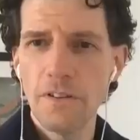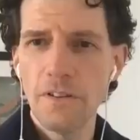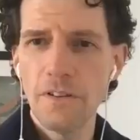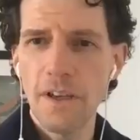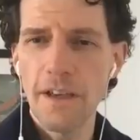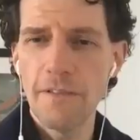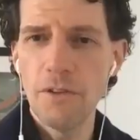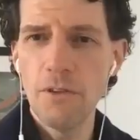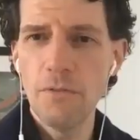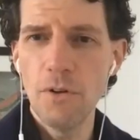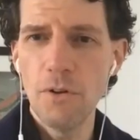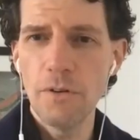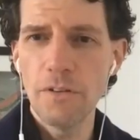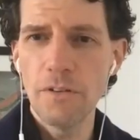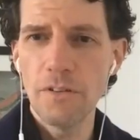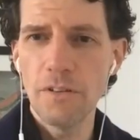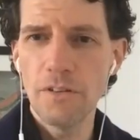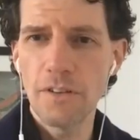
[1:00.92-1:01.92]
it? Have you
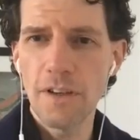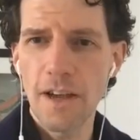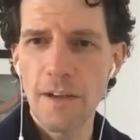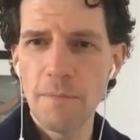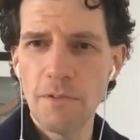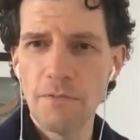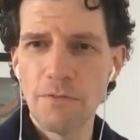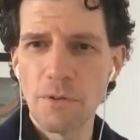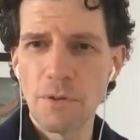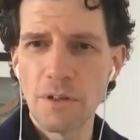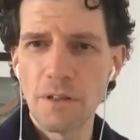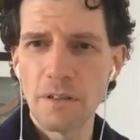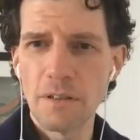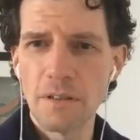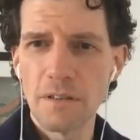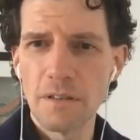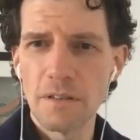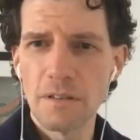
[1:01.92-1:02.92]
noticed this guy before?
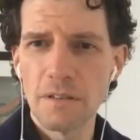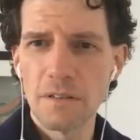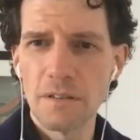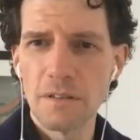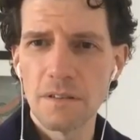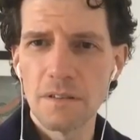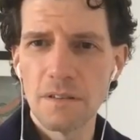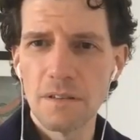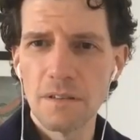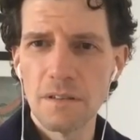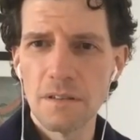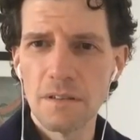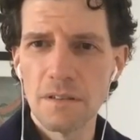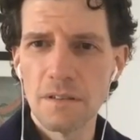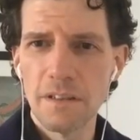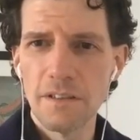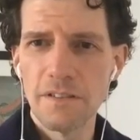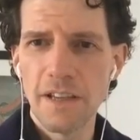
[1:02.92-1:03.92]

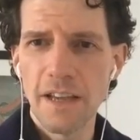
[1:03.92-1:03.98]
His